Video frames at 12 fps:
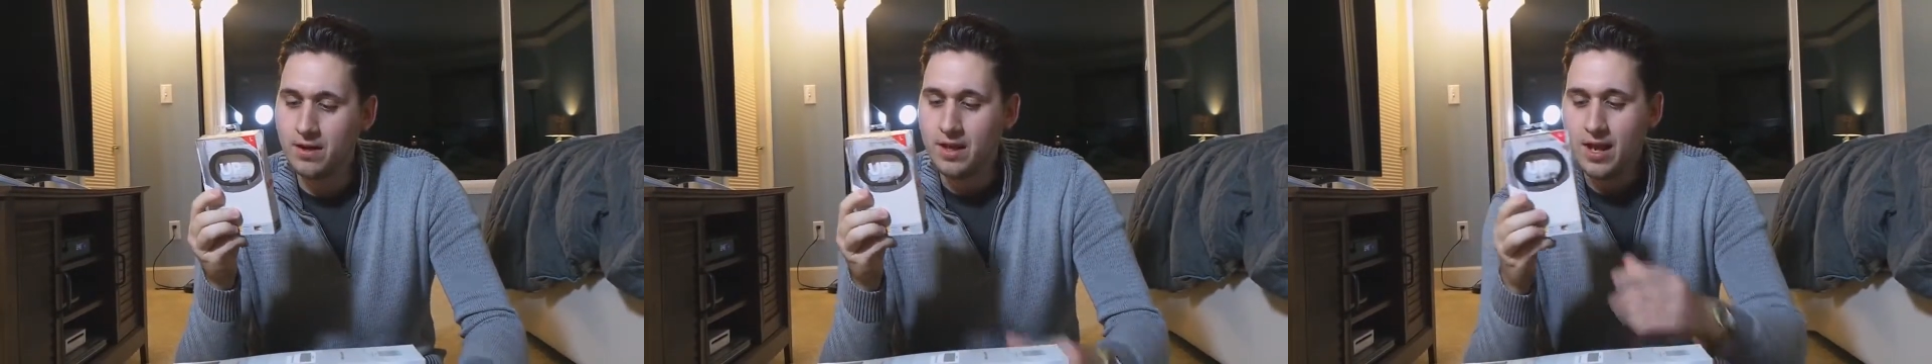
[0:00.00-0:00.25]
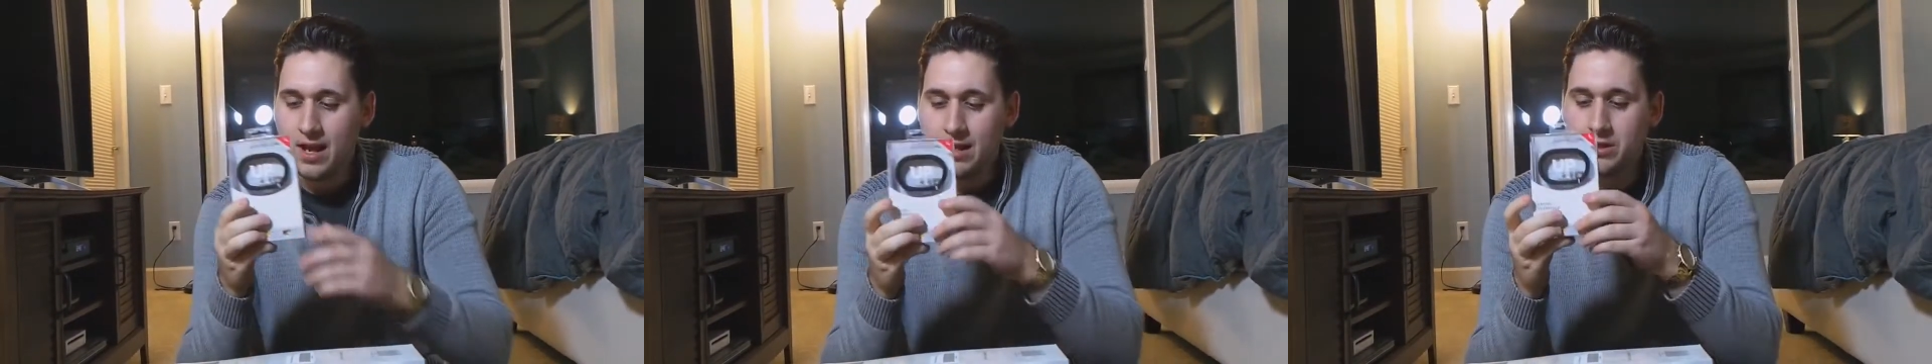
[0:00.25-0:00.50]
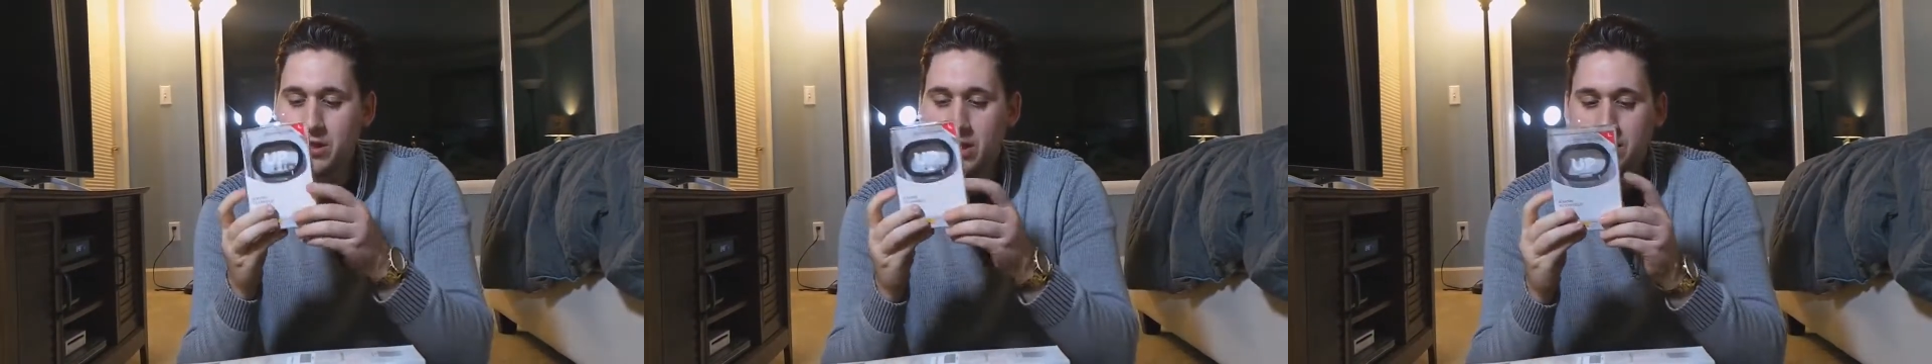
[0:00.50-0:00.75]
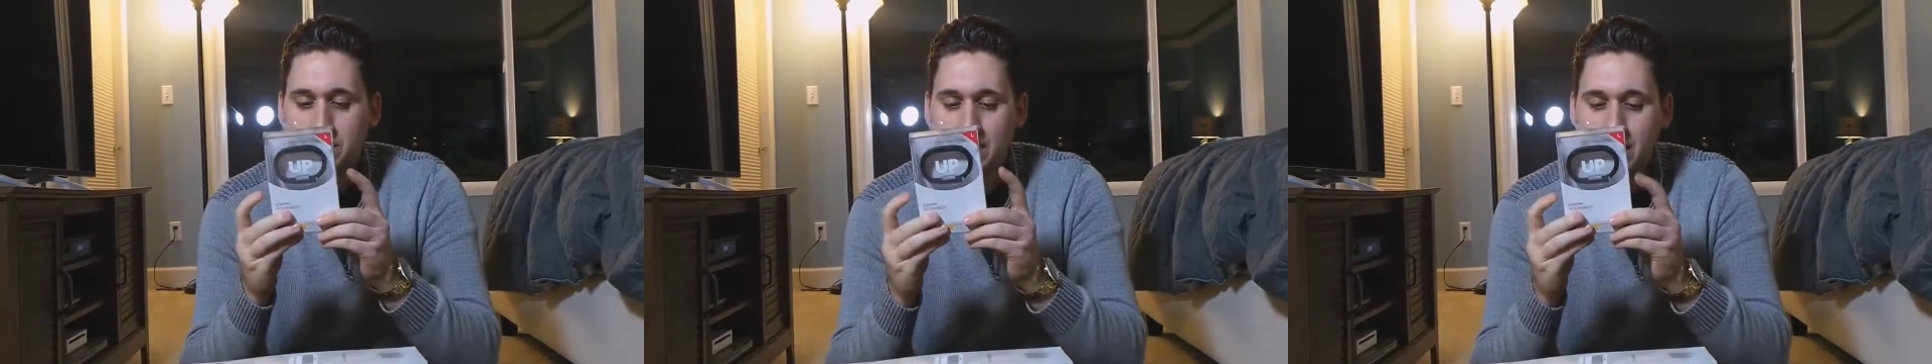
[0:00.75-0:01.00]
It, it
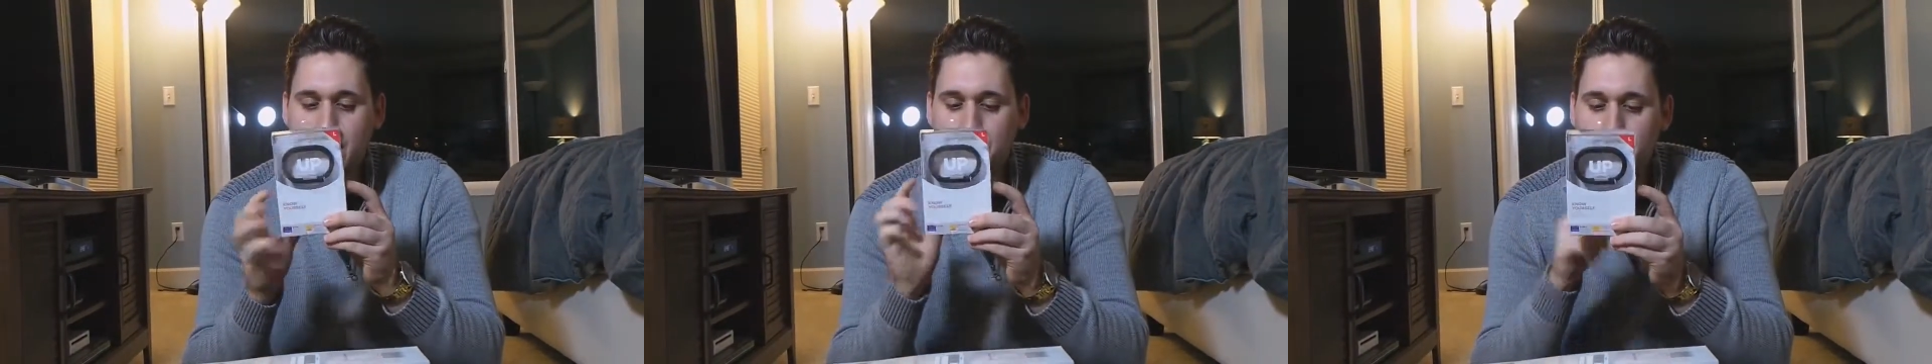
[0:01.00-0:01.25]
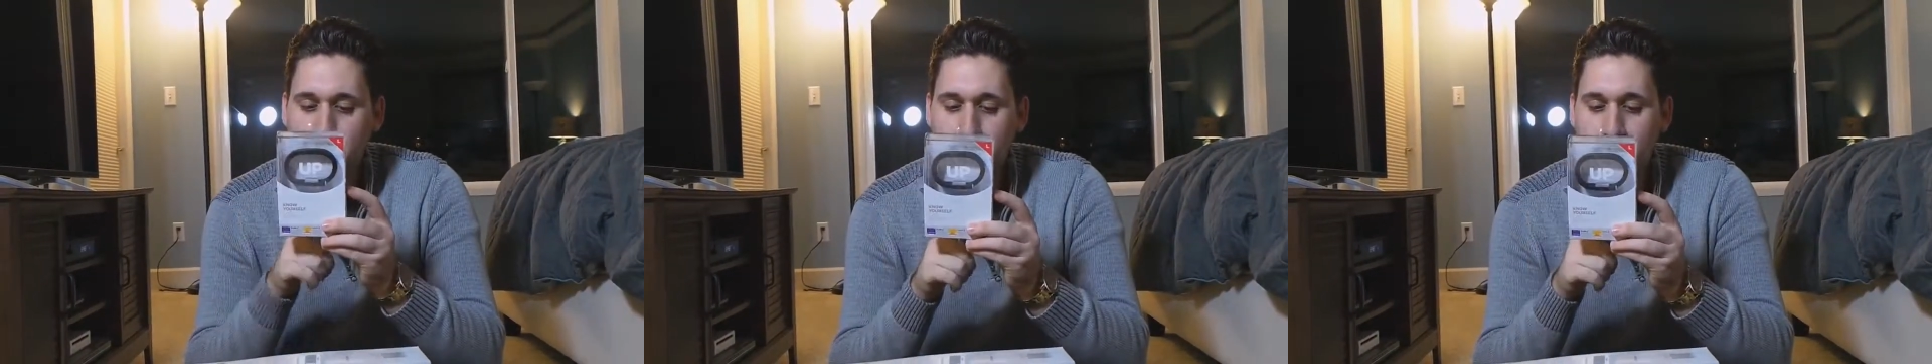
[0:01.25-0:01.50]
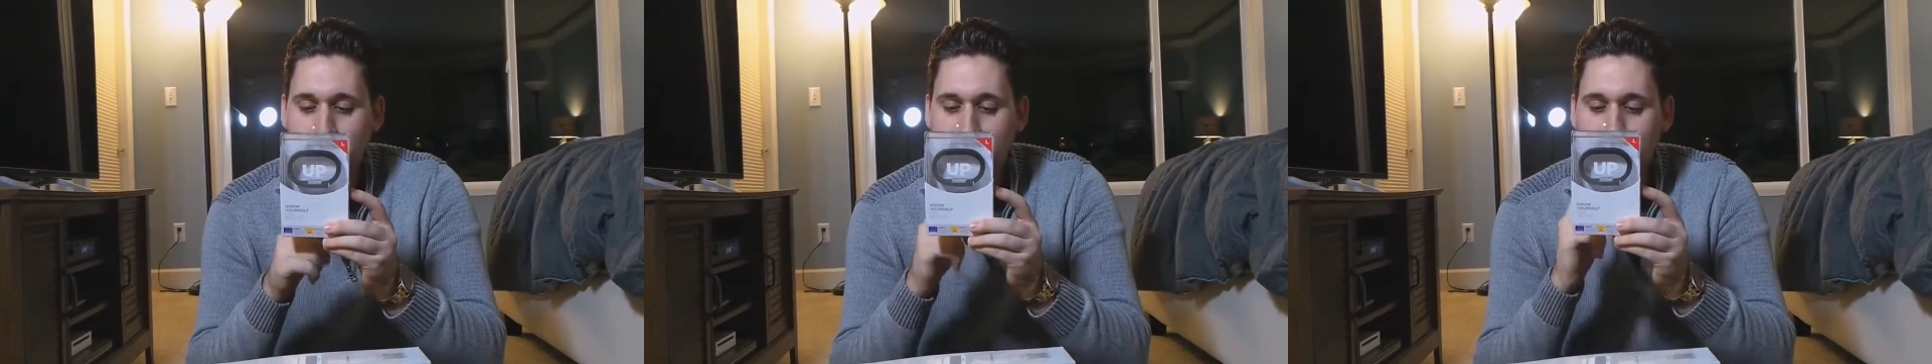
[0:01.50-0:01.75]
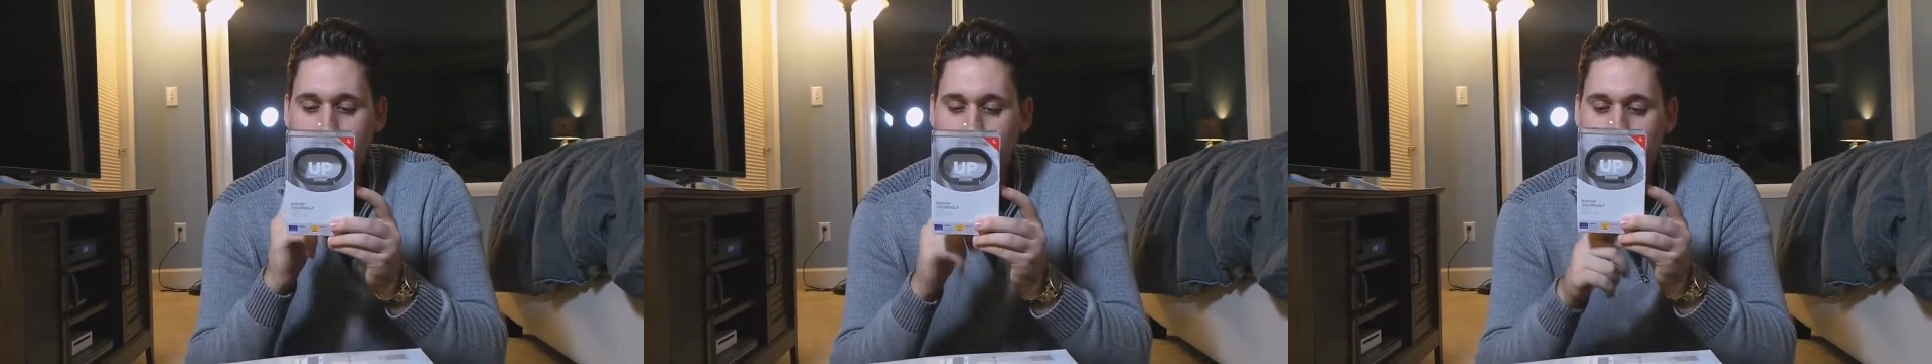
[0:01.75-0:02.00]
shows like your
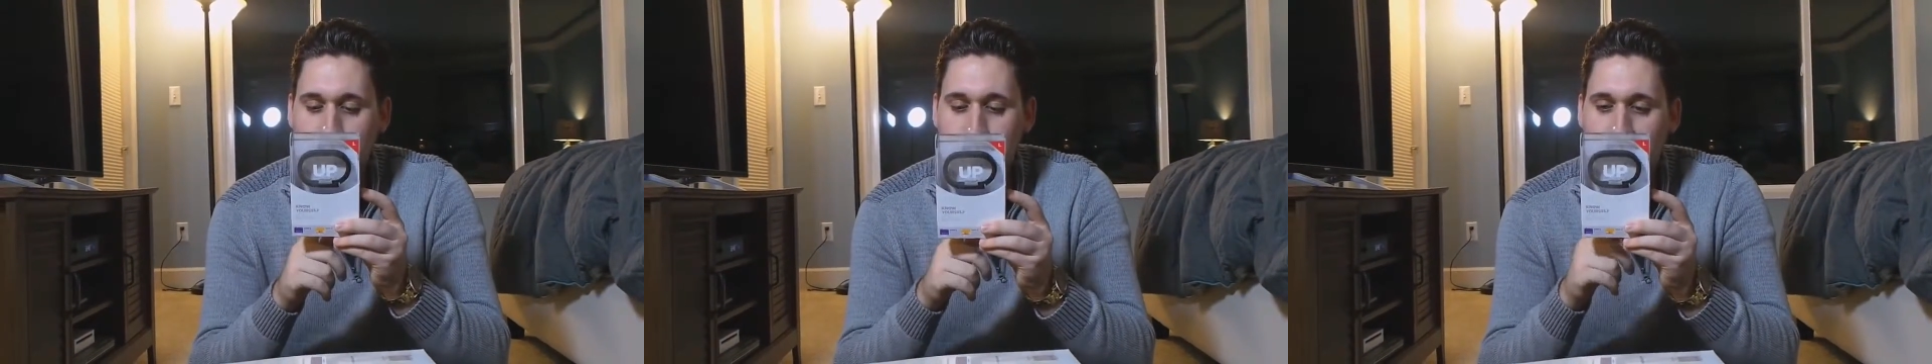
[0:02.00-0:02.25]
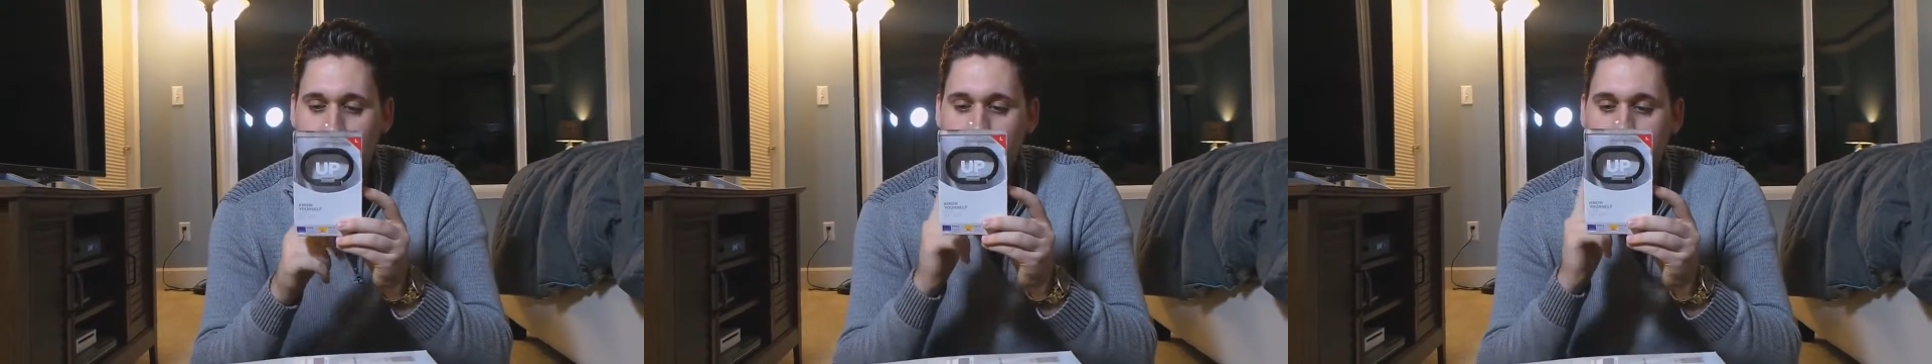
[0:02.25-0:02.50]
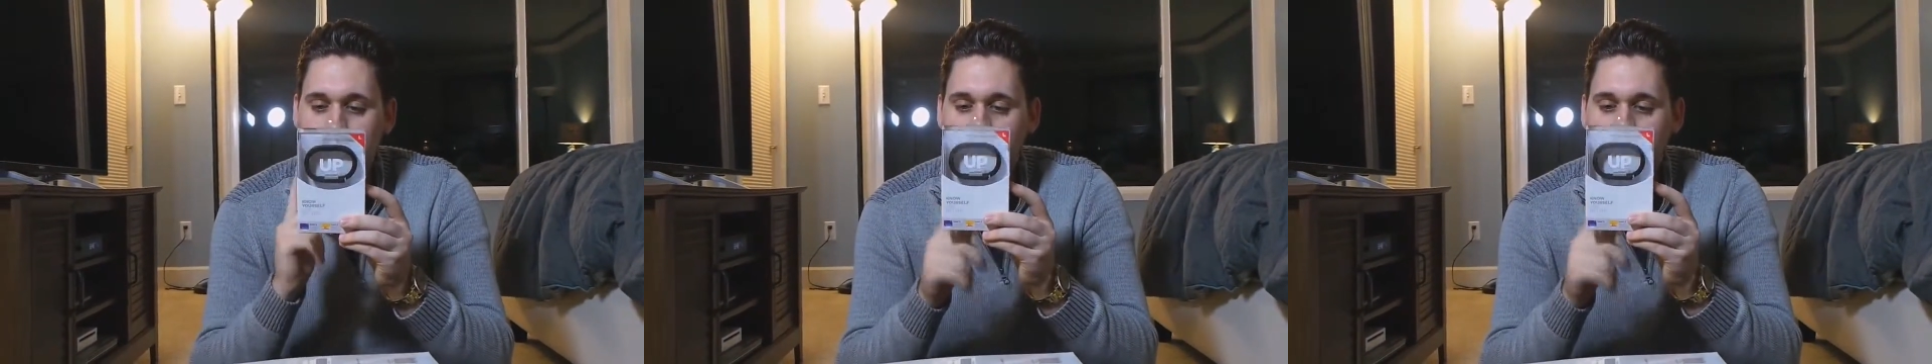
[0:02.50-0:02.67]
movement, your sleep schedule,